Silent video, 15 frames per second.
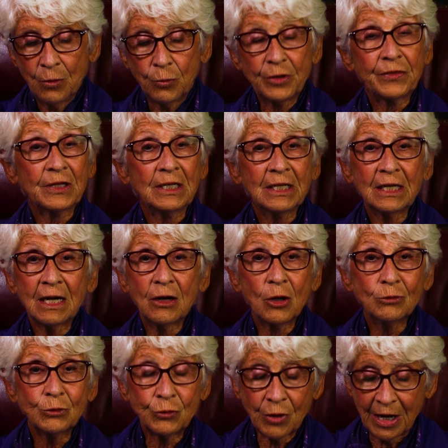with a little
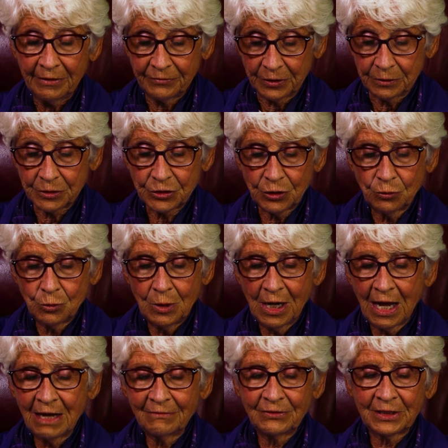old driver so
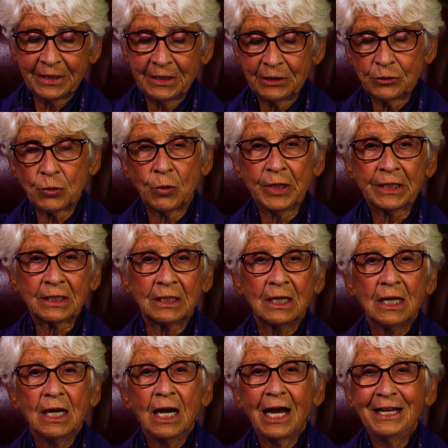lively and quick,
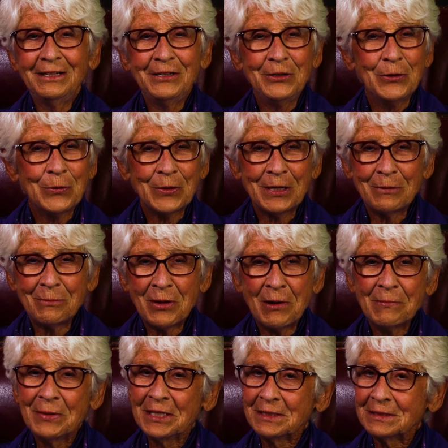I knew in a
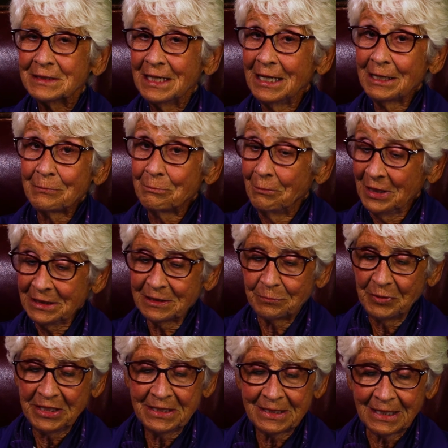moment it must
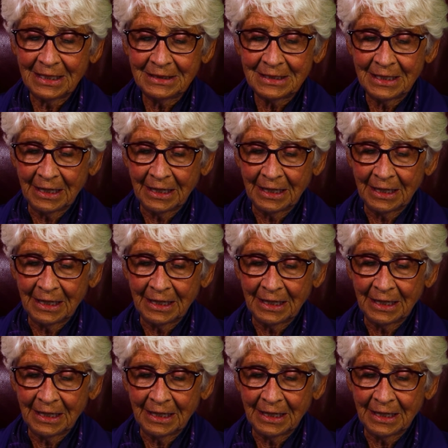be St.